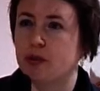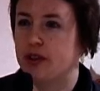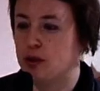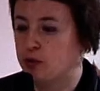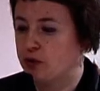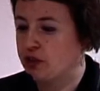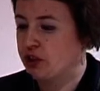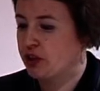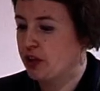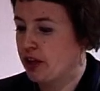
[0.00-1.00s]
of thin
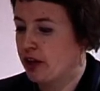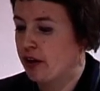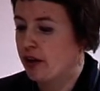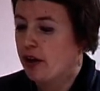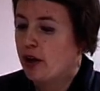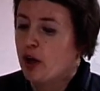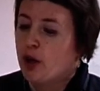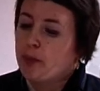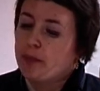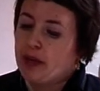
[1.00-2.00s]
provisioning,
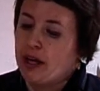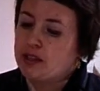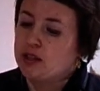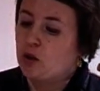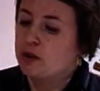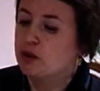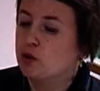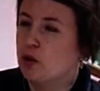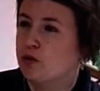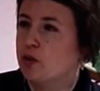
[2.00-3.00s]
and
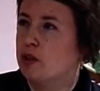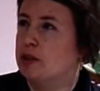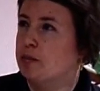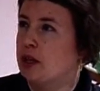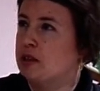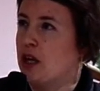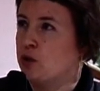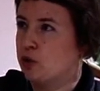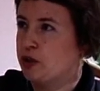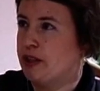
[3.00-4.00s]
also, of course, about
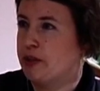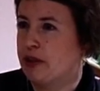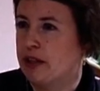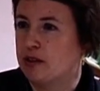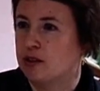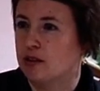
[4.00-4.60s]
auto-tiering.